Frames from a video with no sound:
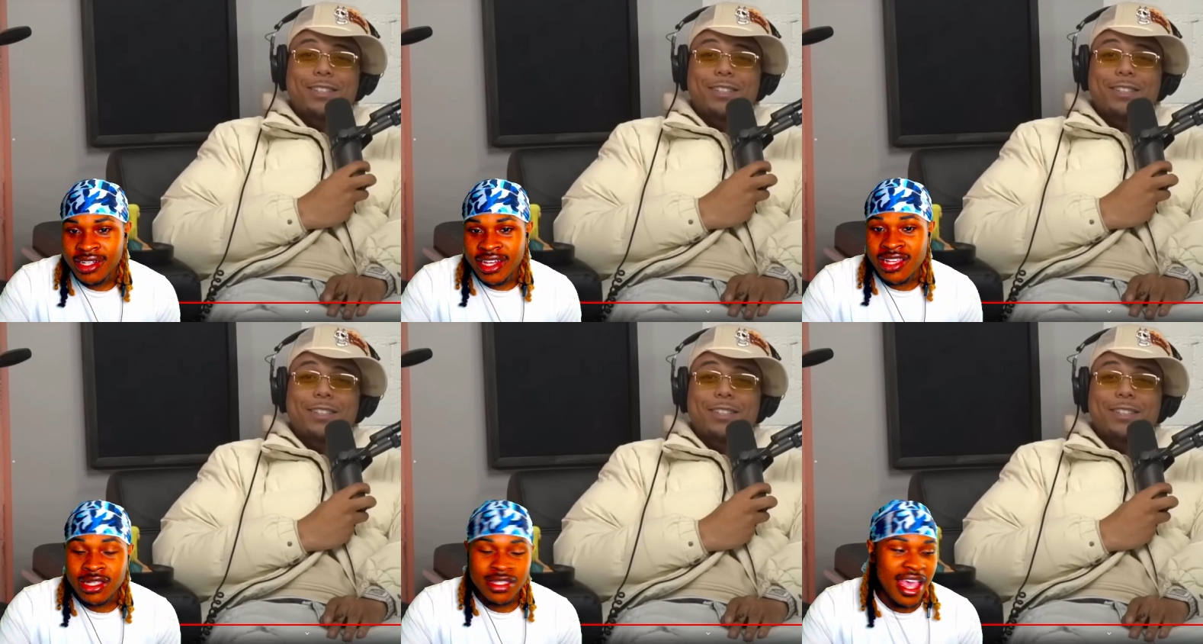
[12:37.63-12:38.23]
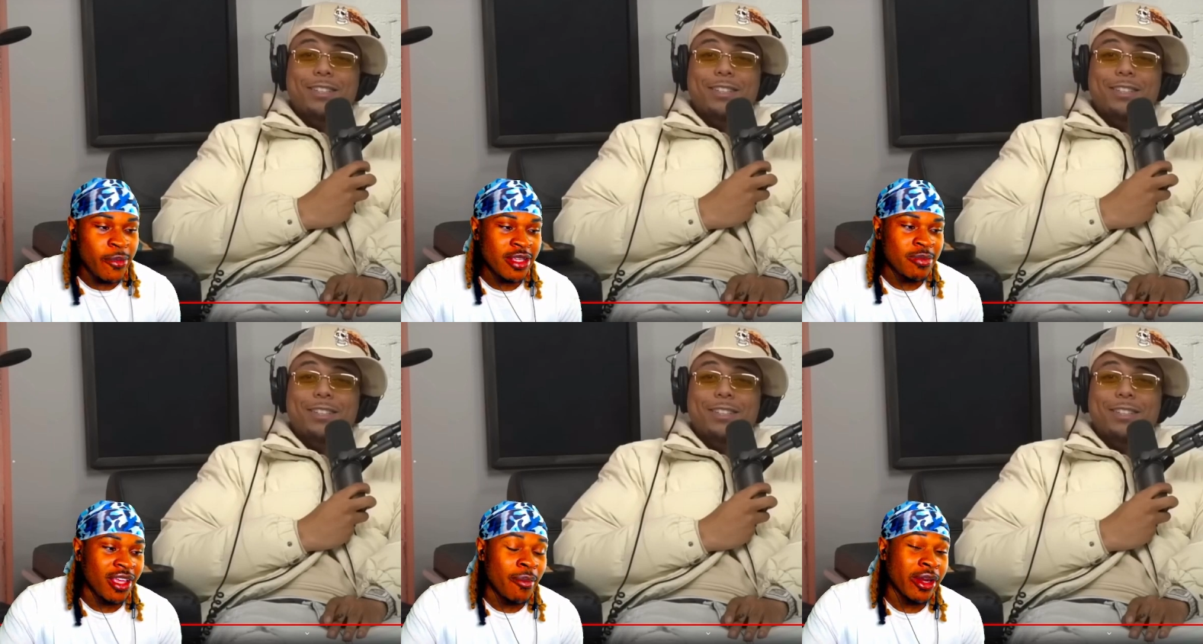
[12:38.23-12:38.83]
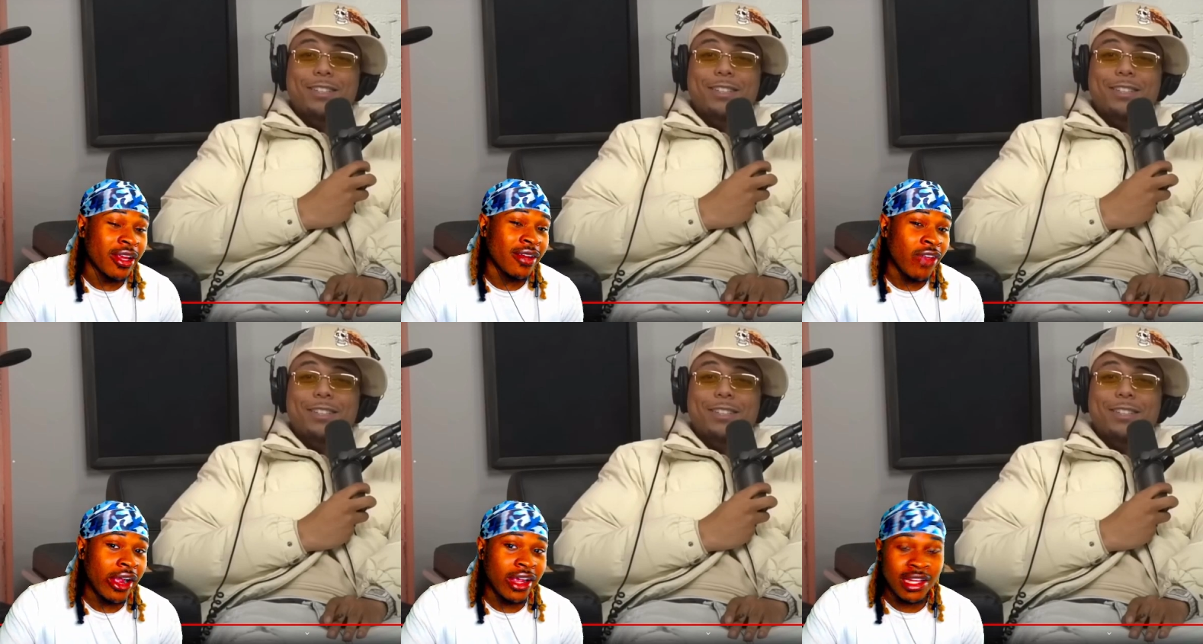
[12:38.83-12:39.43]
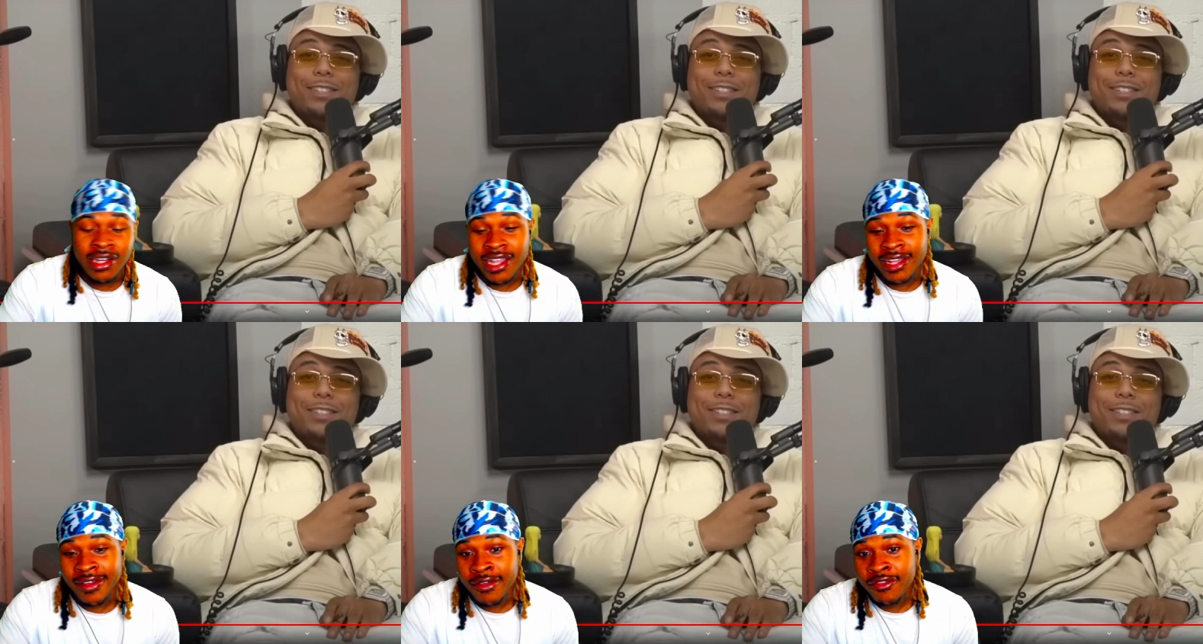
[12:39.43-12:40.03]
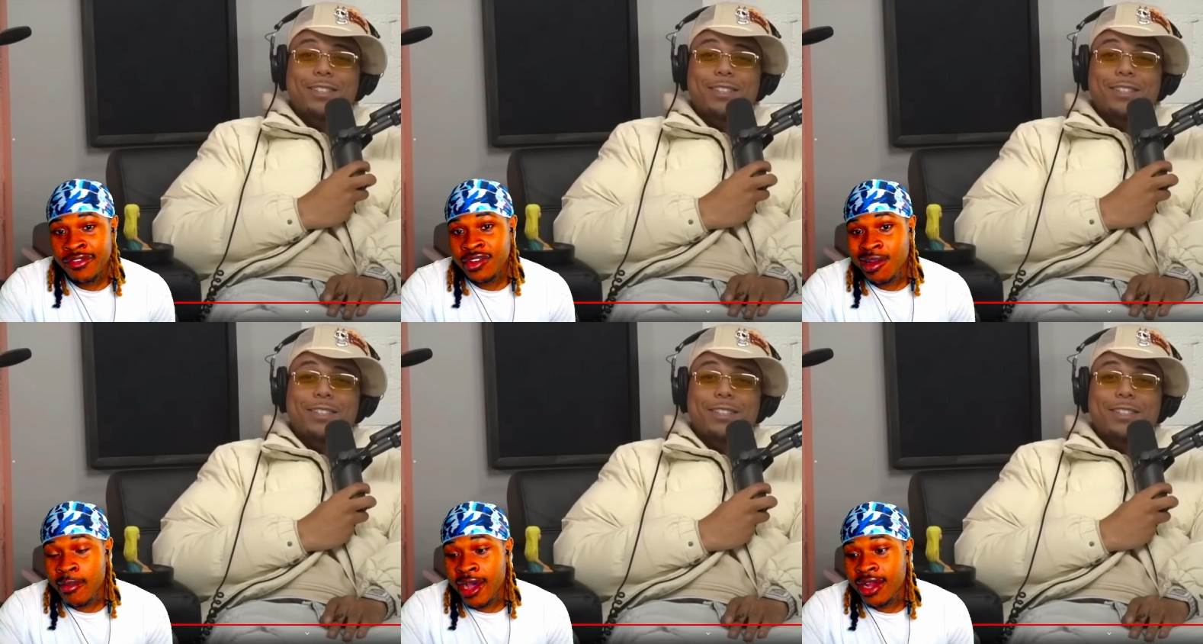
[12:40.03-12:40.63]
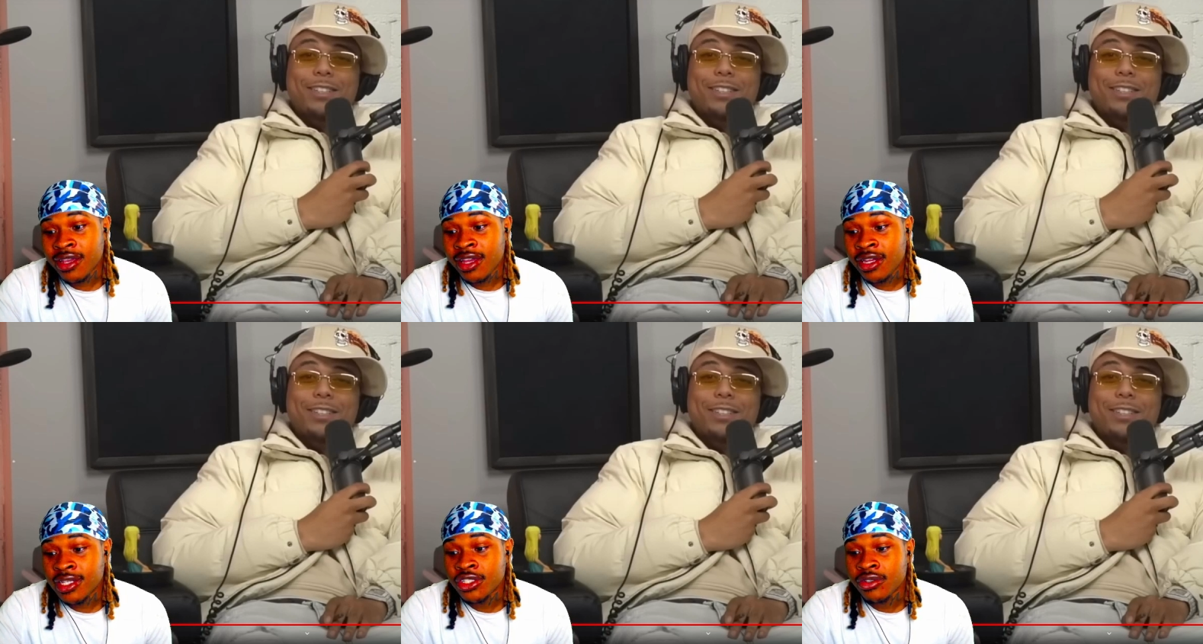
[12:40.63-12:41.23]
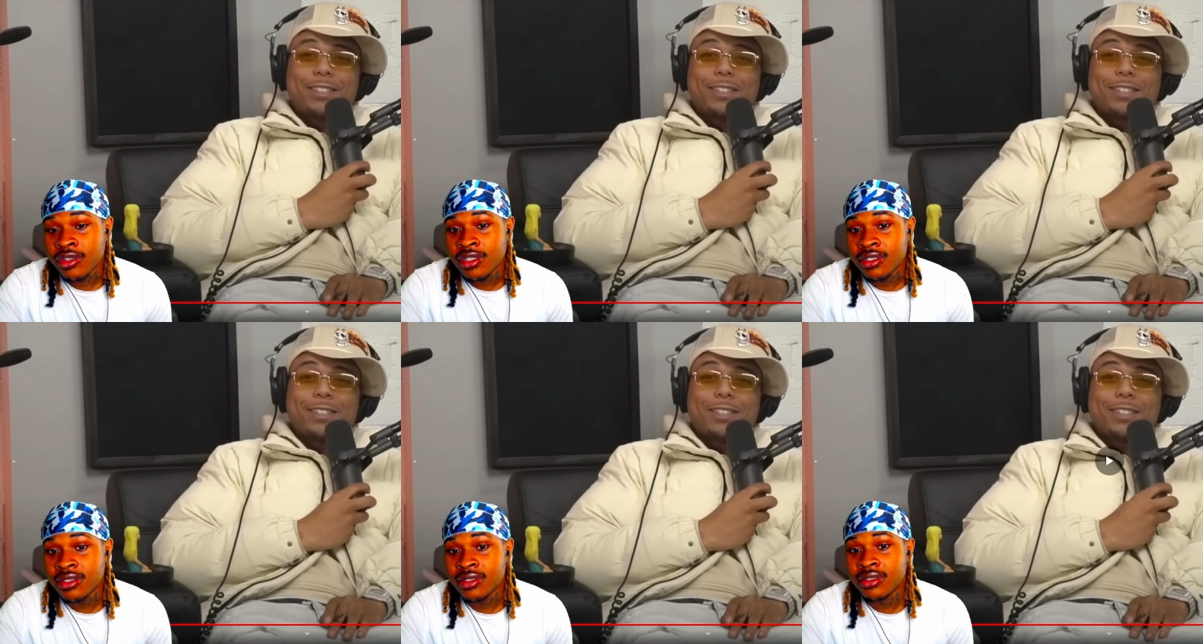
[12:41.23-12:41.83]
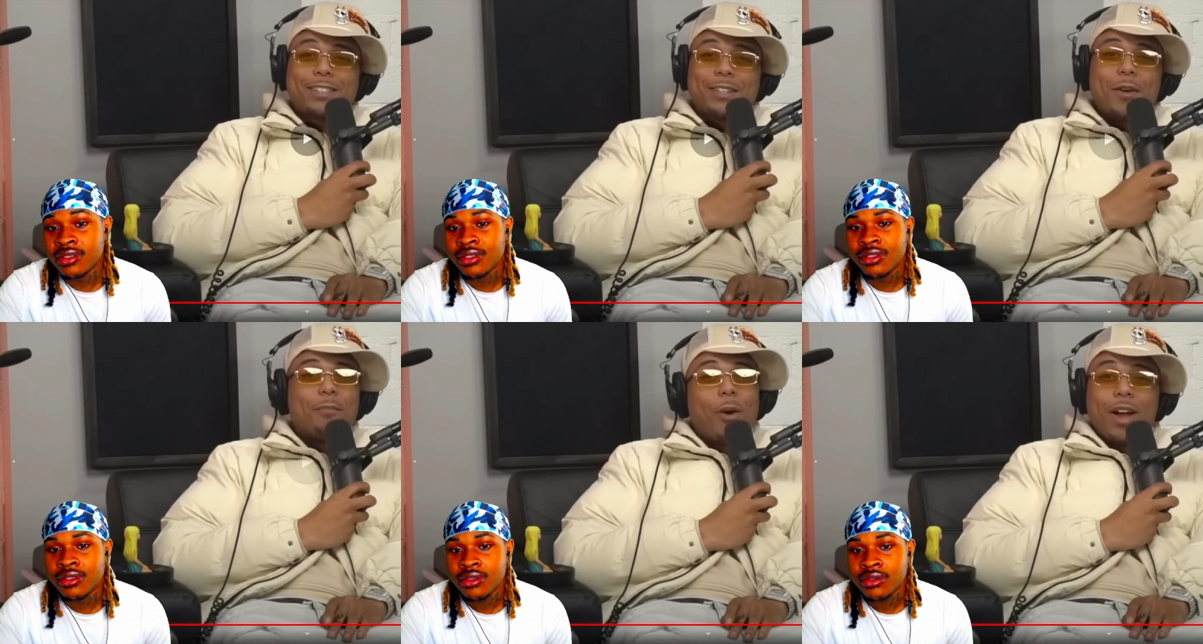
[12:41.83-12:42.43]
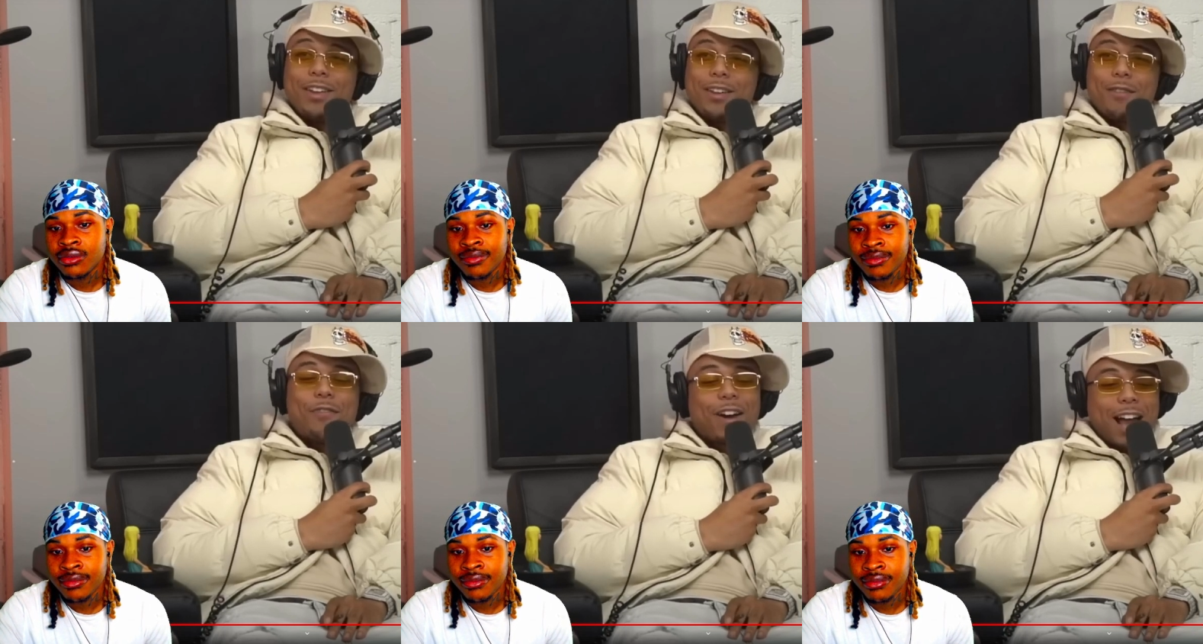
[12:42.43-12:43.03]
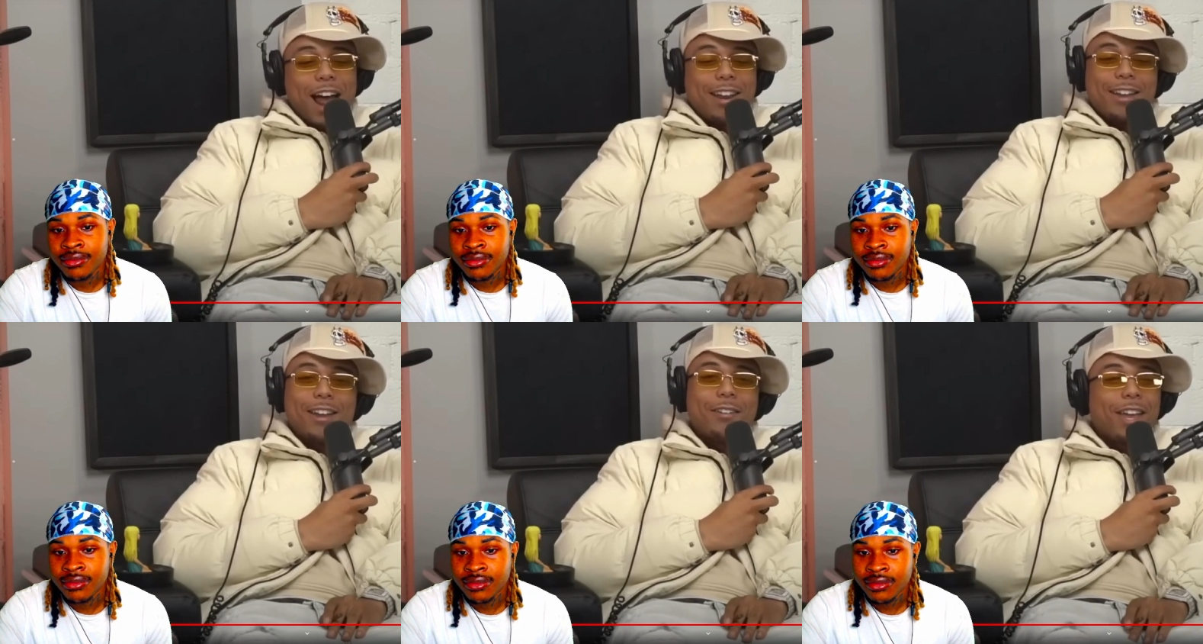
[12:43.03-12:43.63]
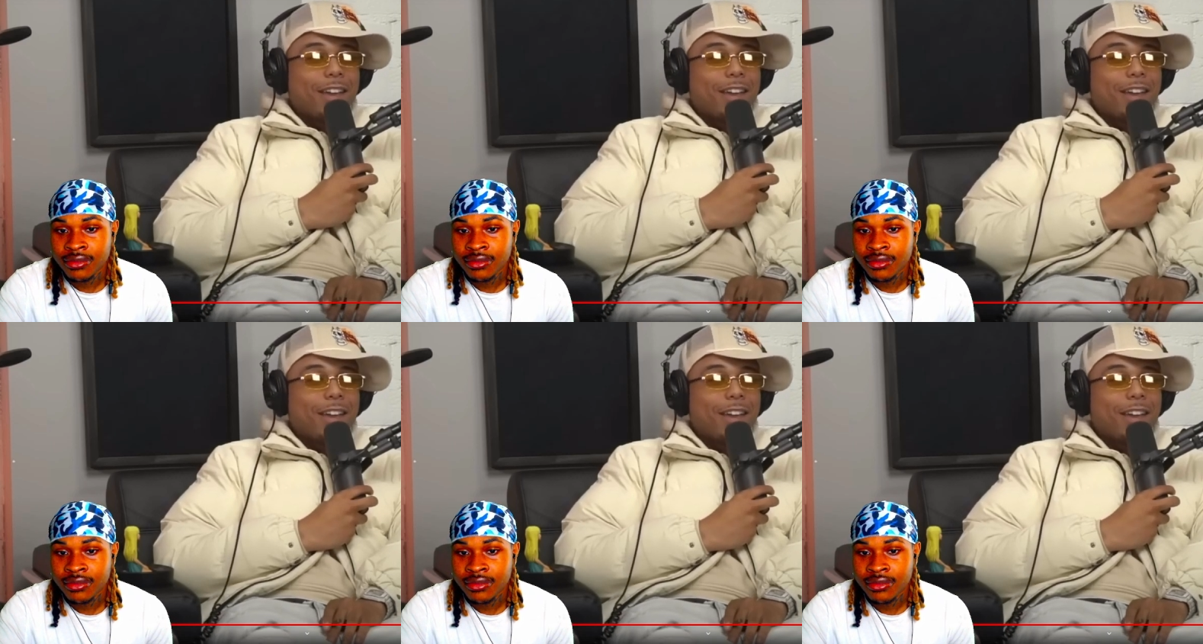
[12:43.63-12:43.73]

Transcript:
Speaker 1: Entertainment is becoming a very negative, demonic industry. Boy, f out of
Speaker 2: here. I ain't never nigga.